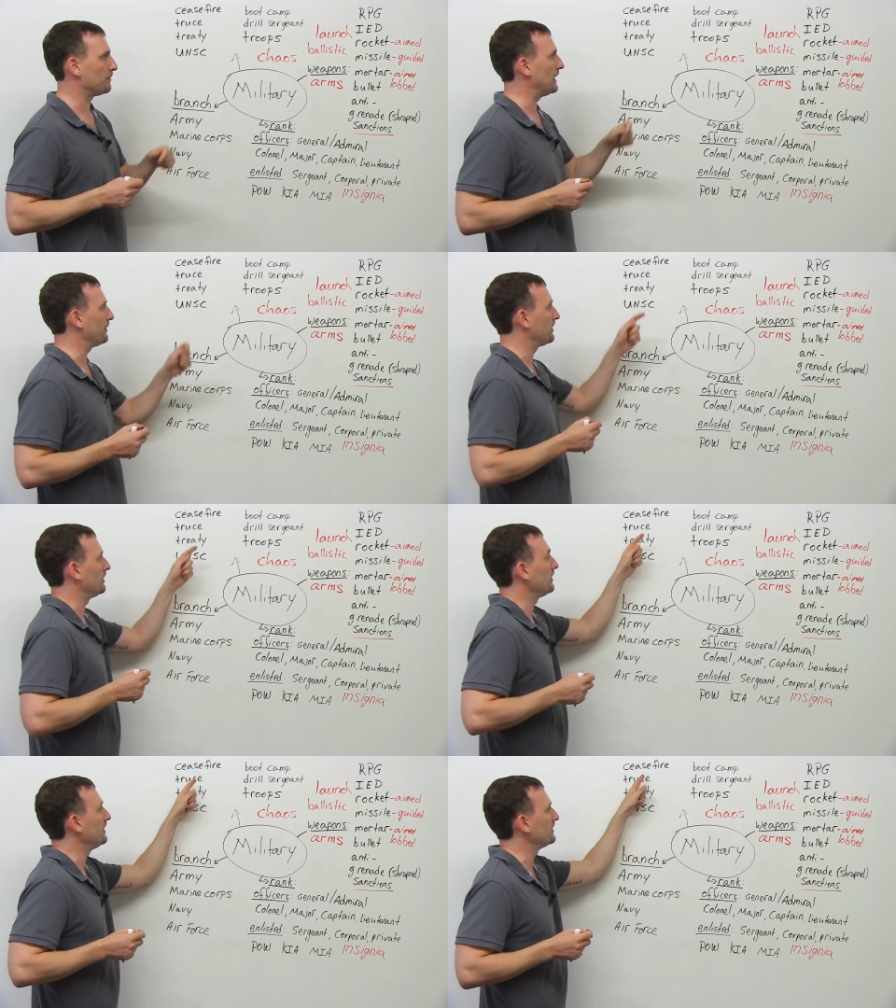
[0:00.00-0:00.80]

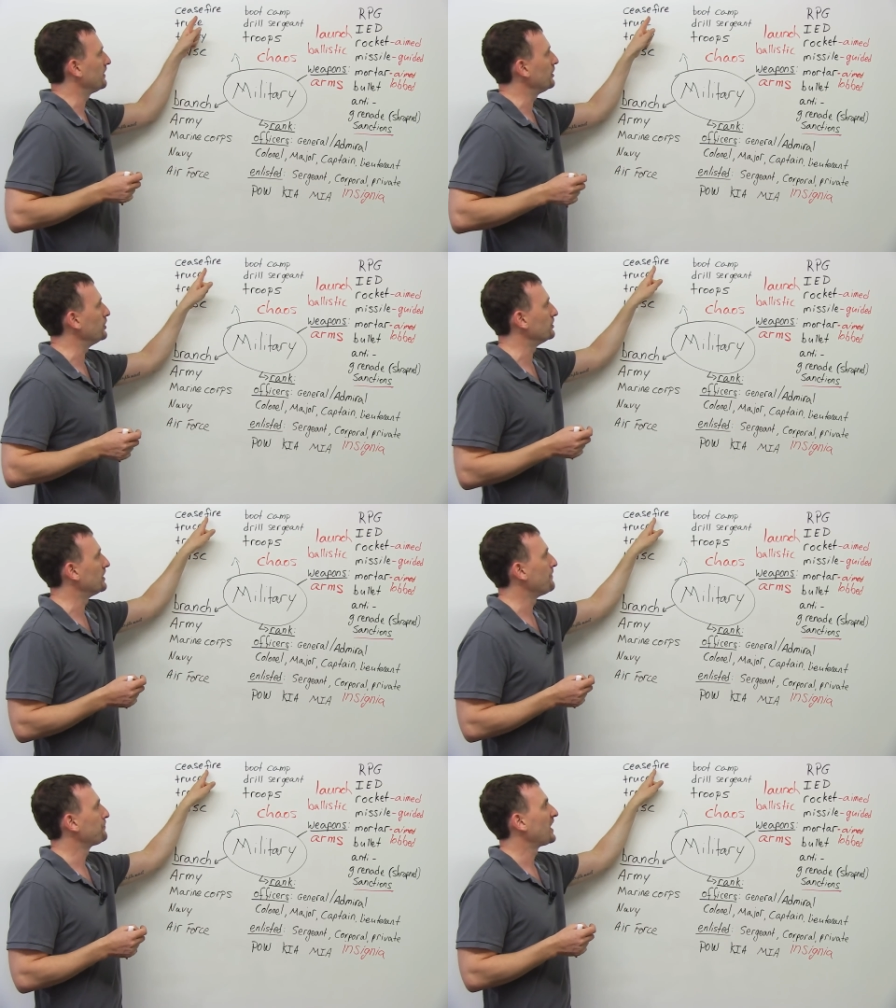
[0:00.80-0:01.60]
about these in the news.
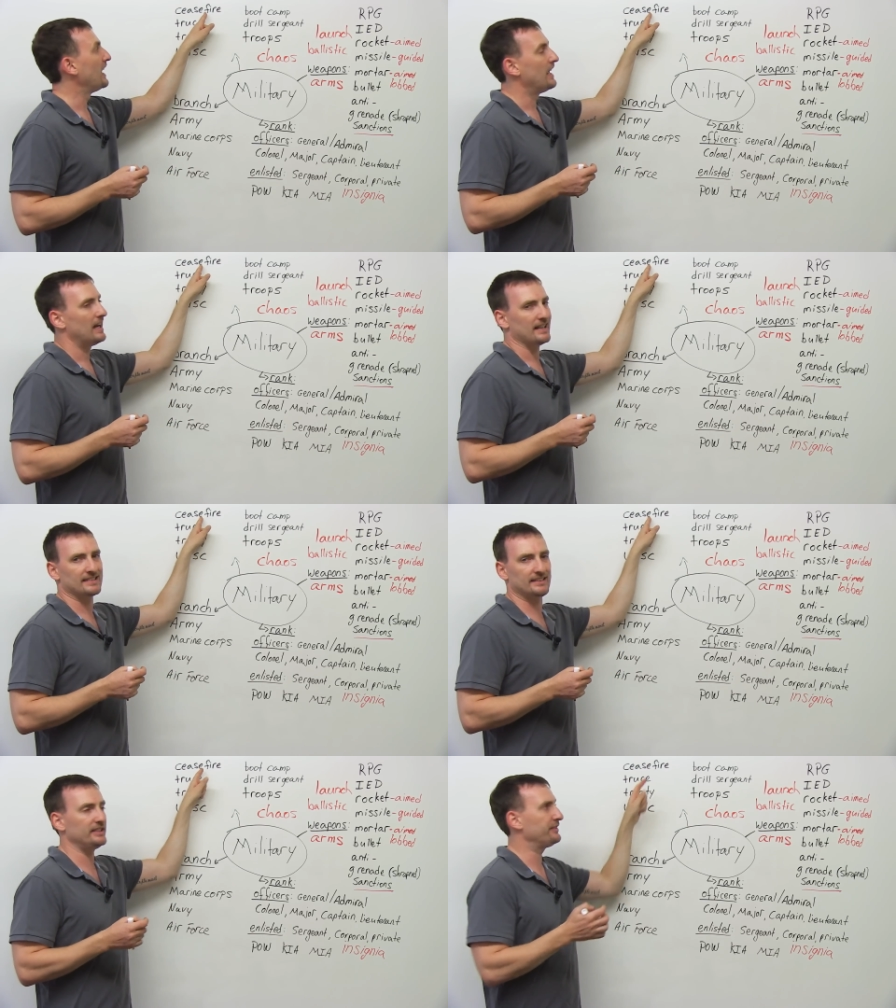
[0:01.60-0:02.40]
A
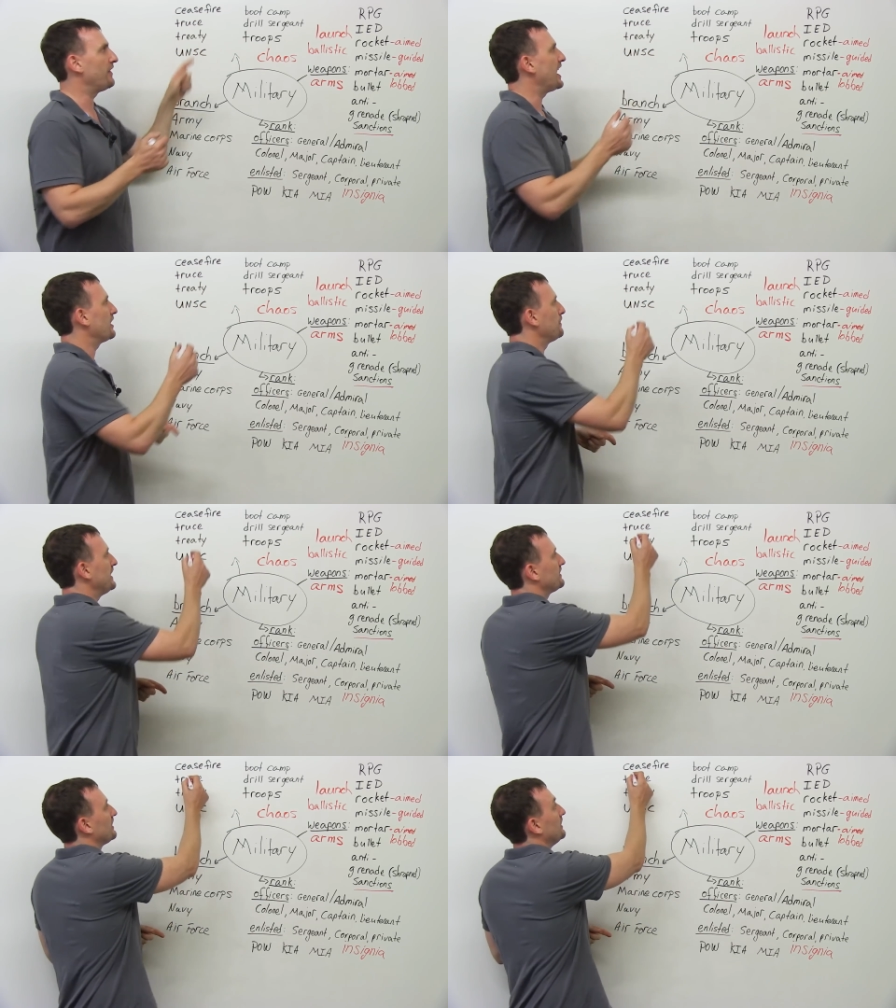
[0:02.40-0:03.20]
ceasefire
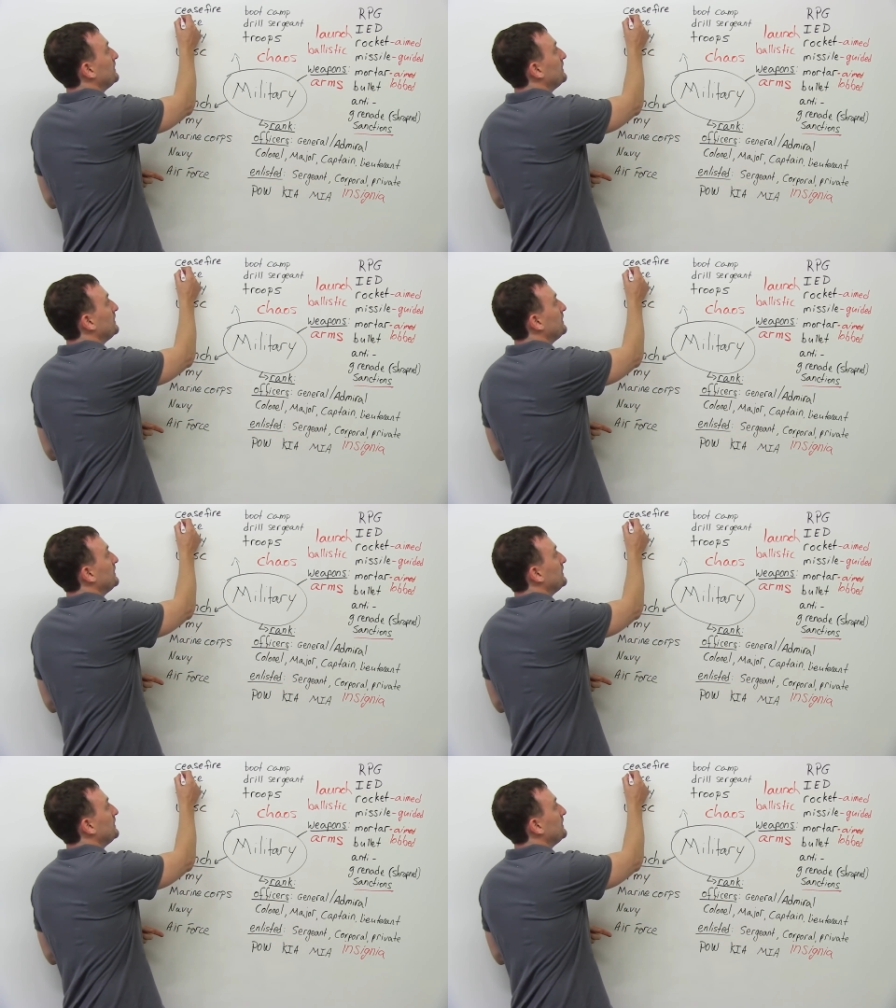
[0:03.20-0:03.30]
basically